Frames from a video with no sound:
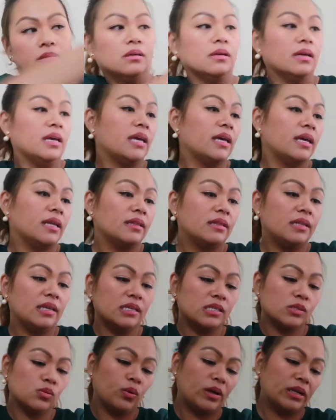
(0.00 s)
And
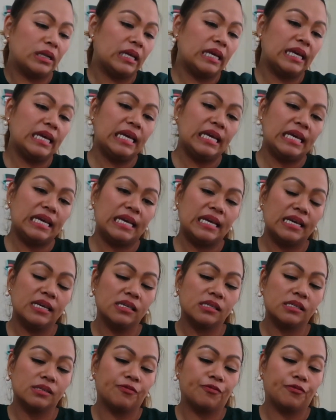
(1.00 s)
this one is
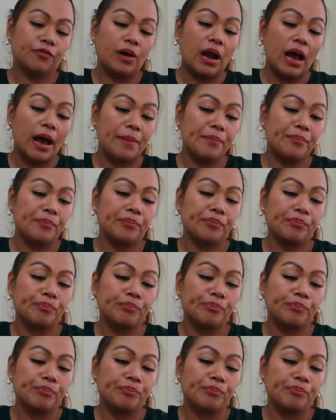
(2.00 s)
from